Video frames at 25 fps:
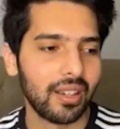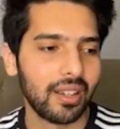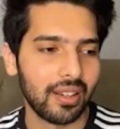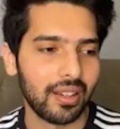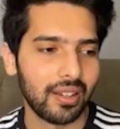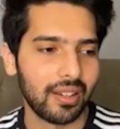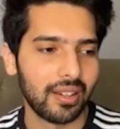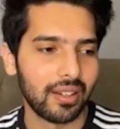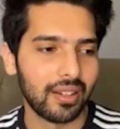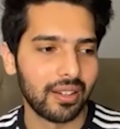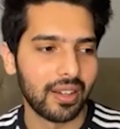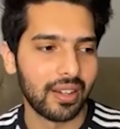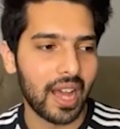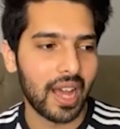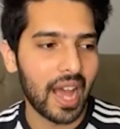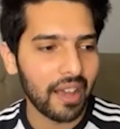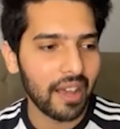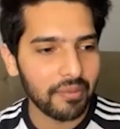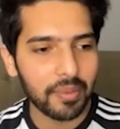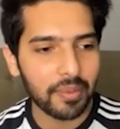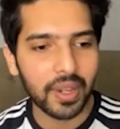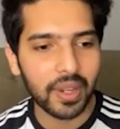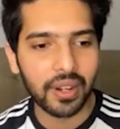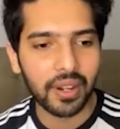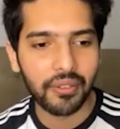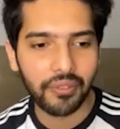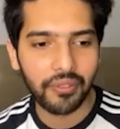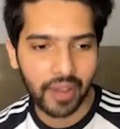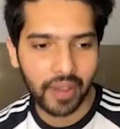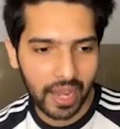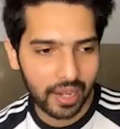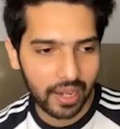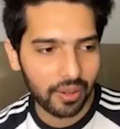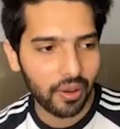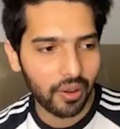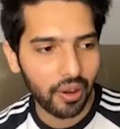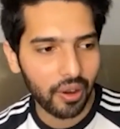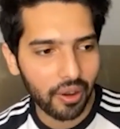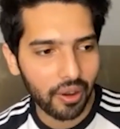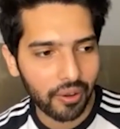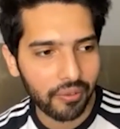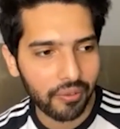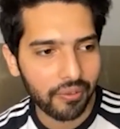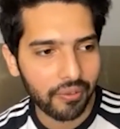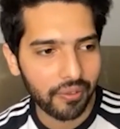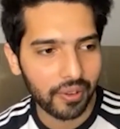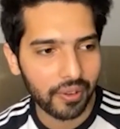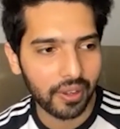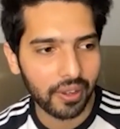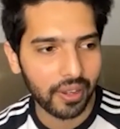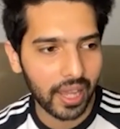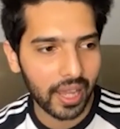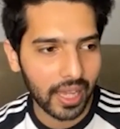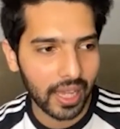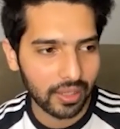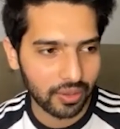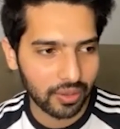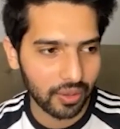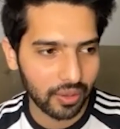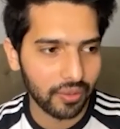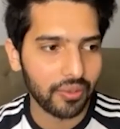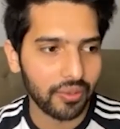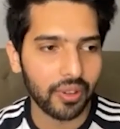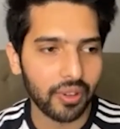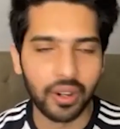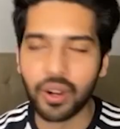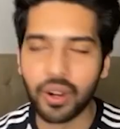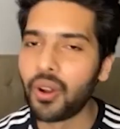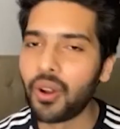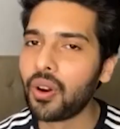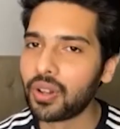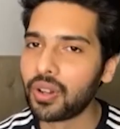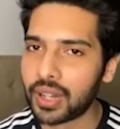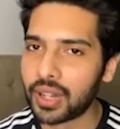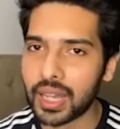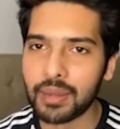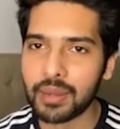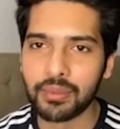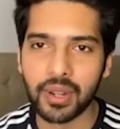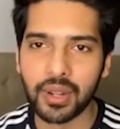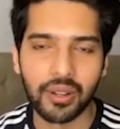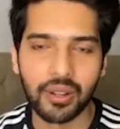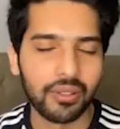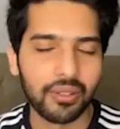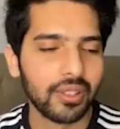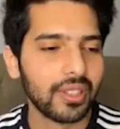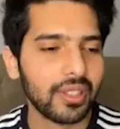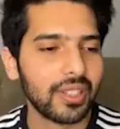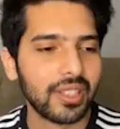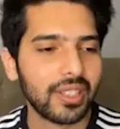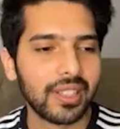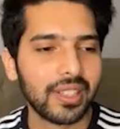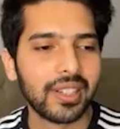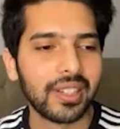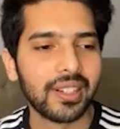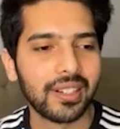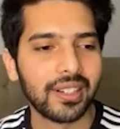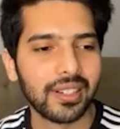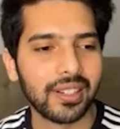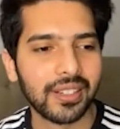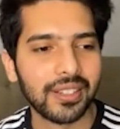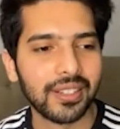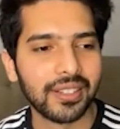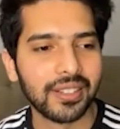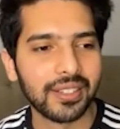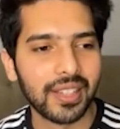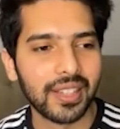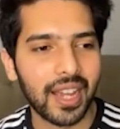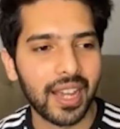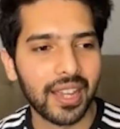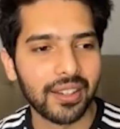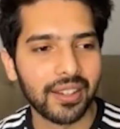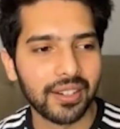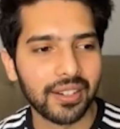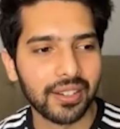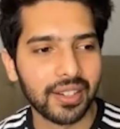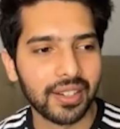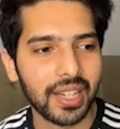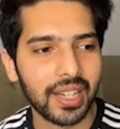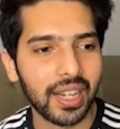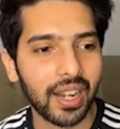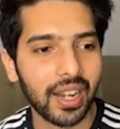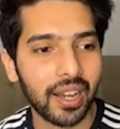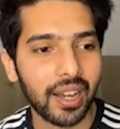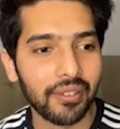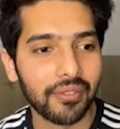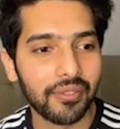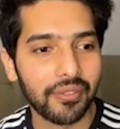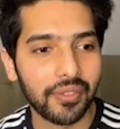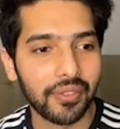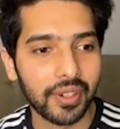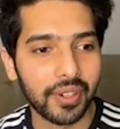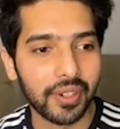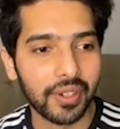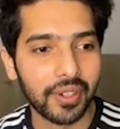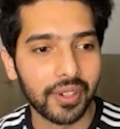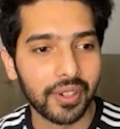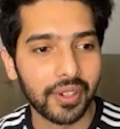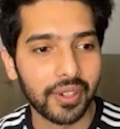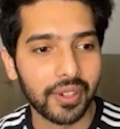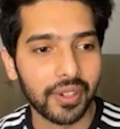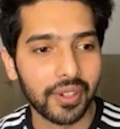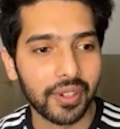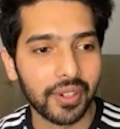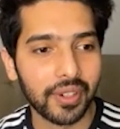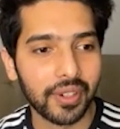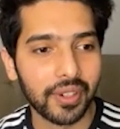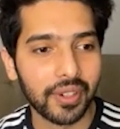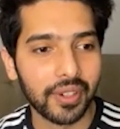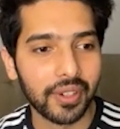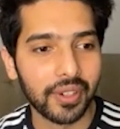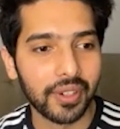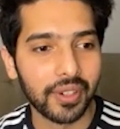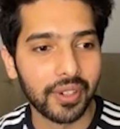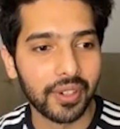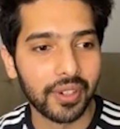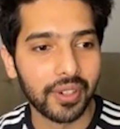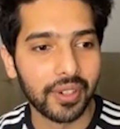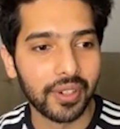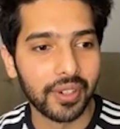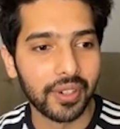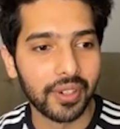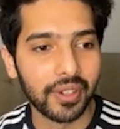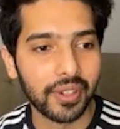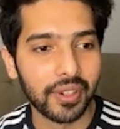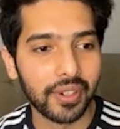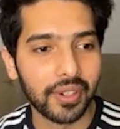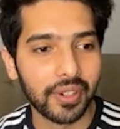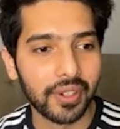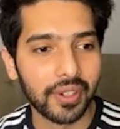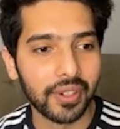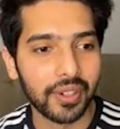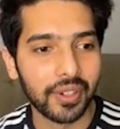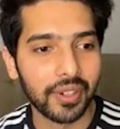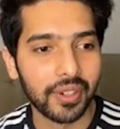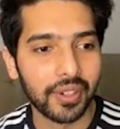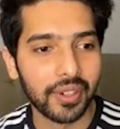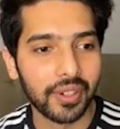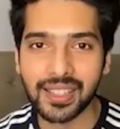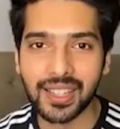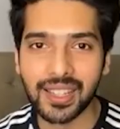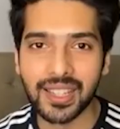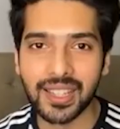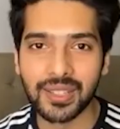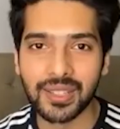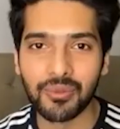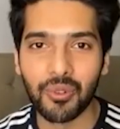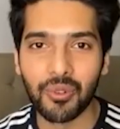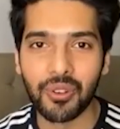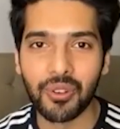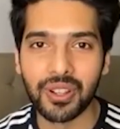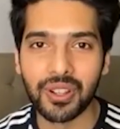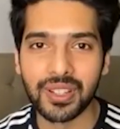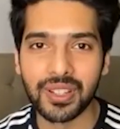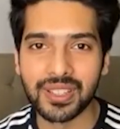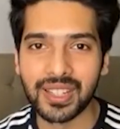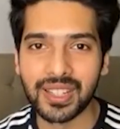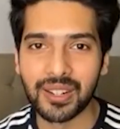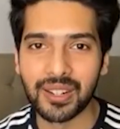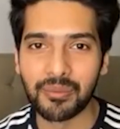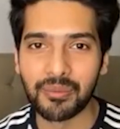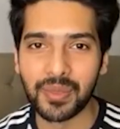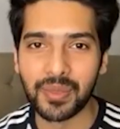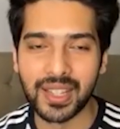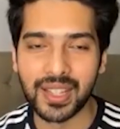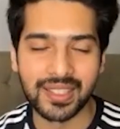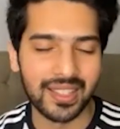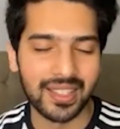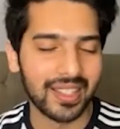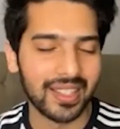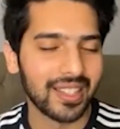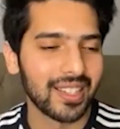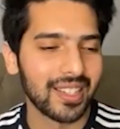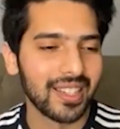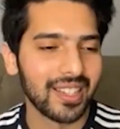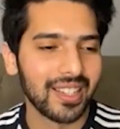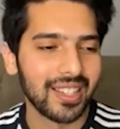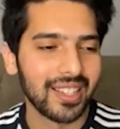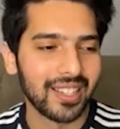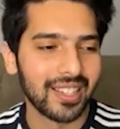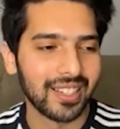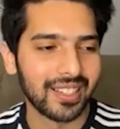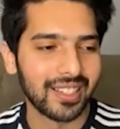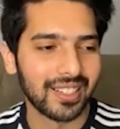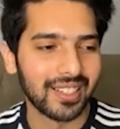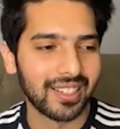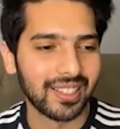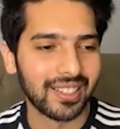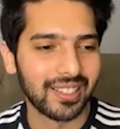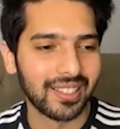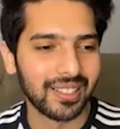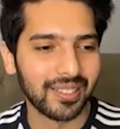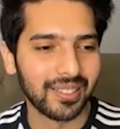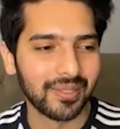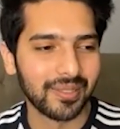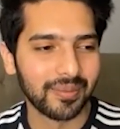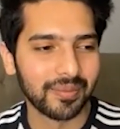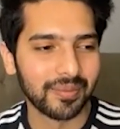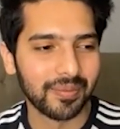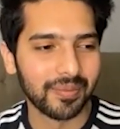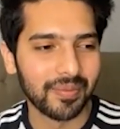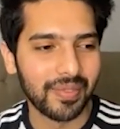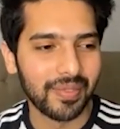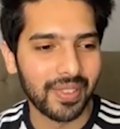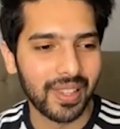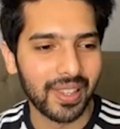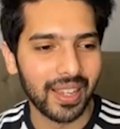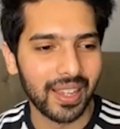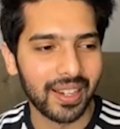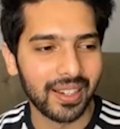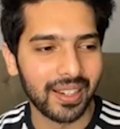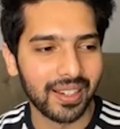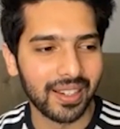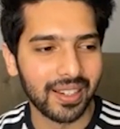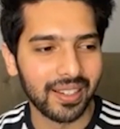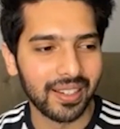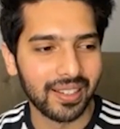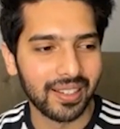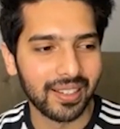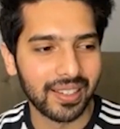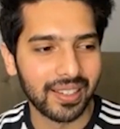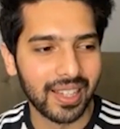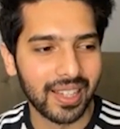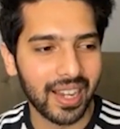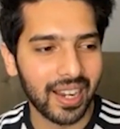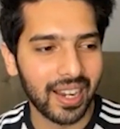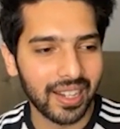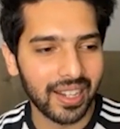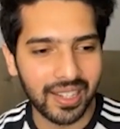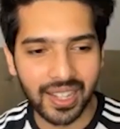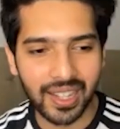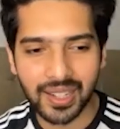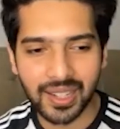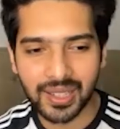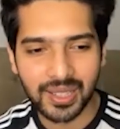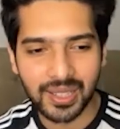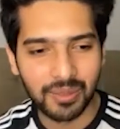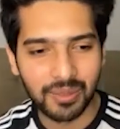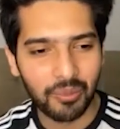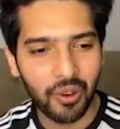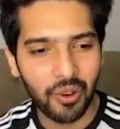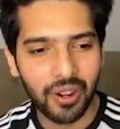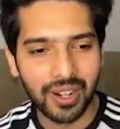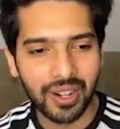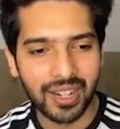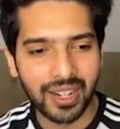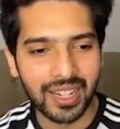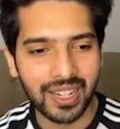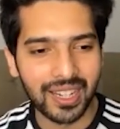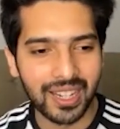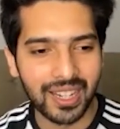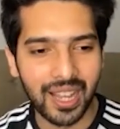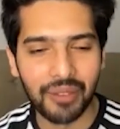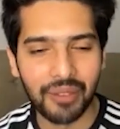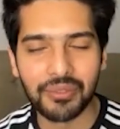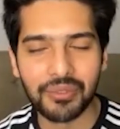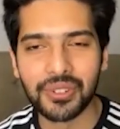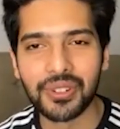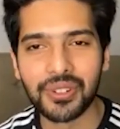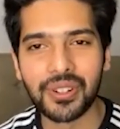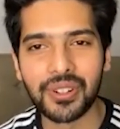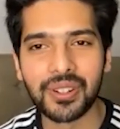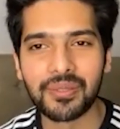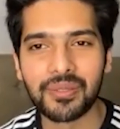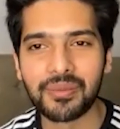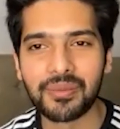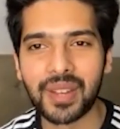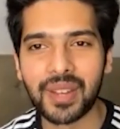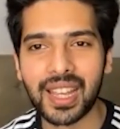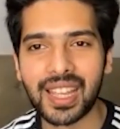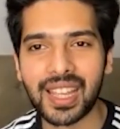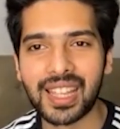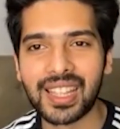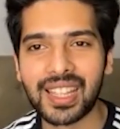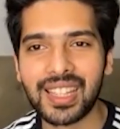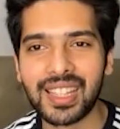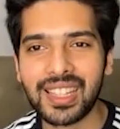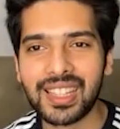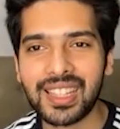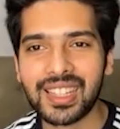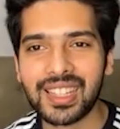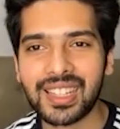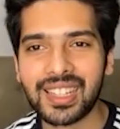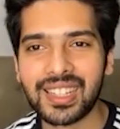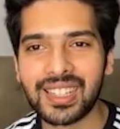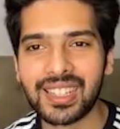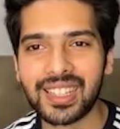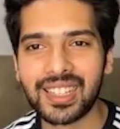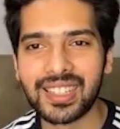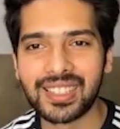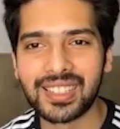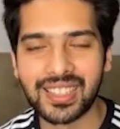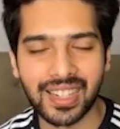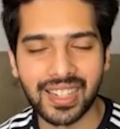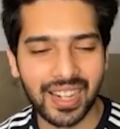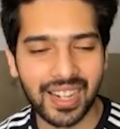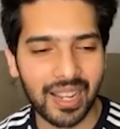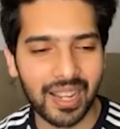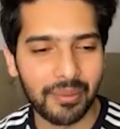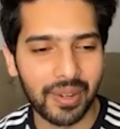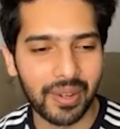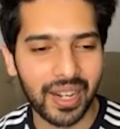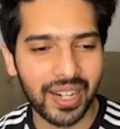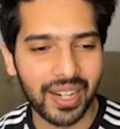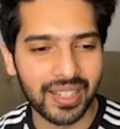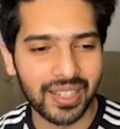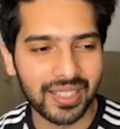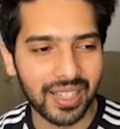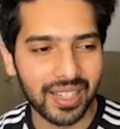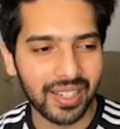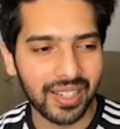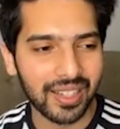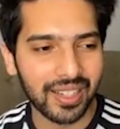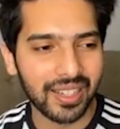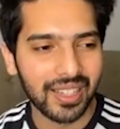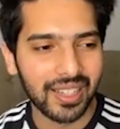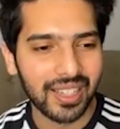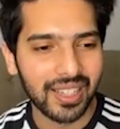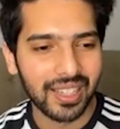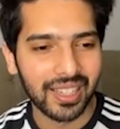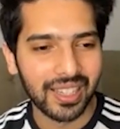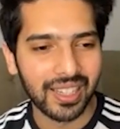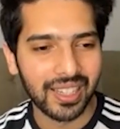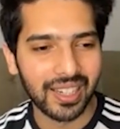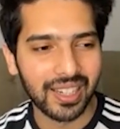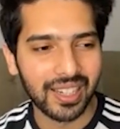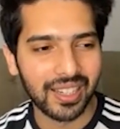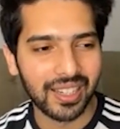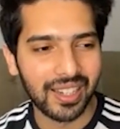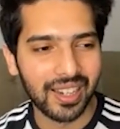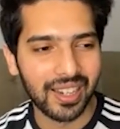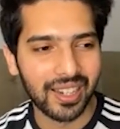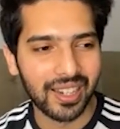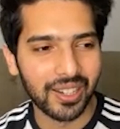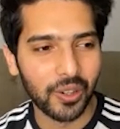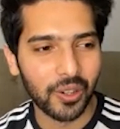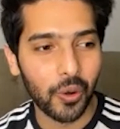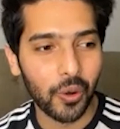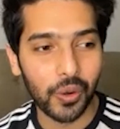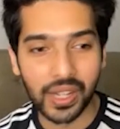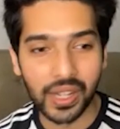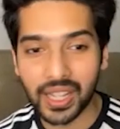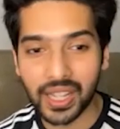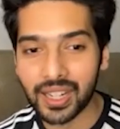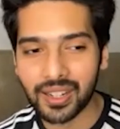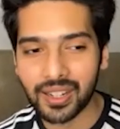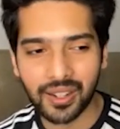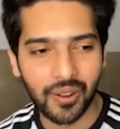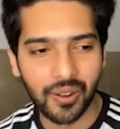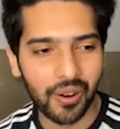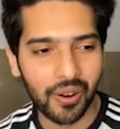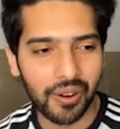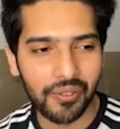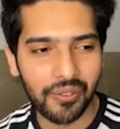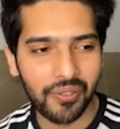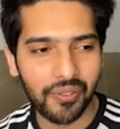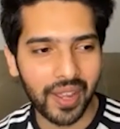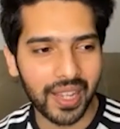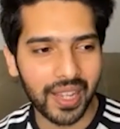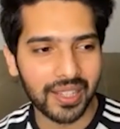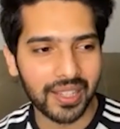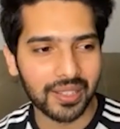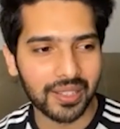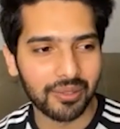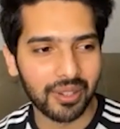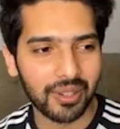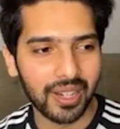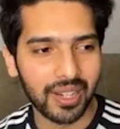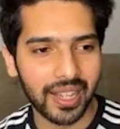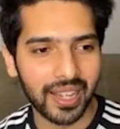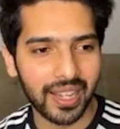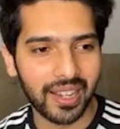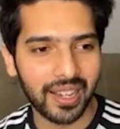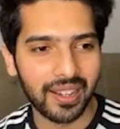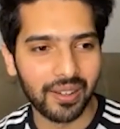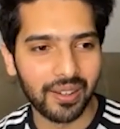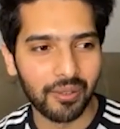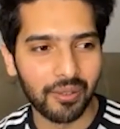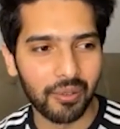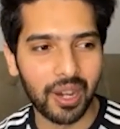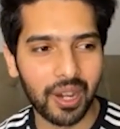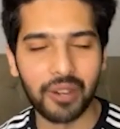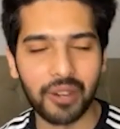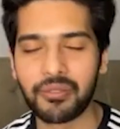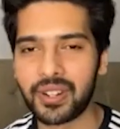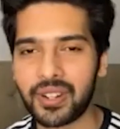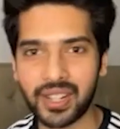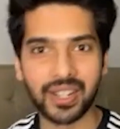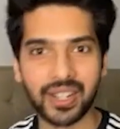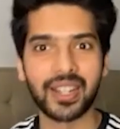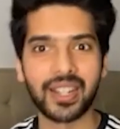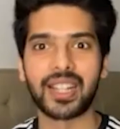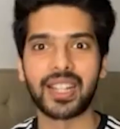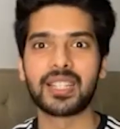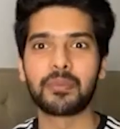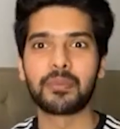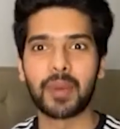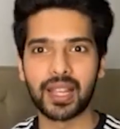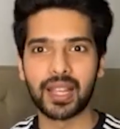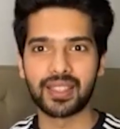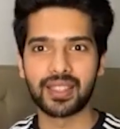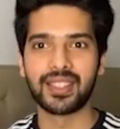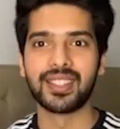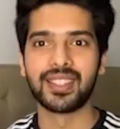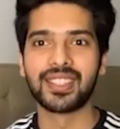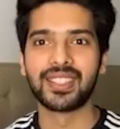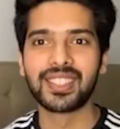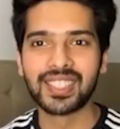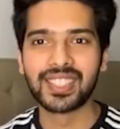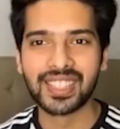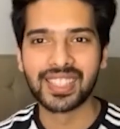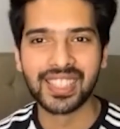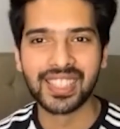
Uh, I've been a fan of uh, EXO for a long time now. Uh, I really love uh, Chen and his voice. I think his vocals are amazing. Um, and uh, yeah, I've done a small little cover on my Instagram and I've sung it in Korean. A lot of fans were like, wow, we didn't expect this.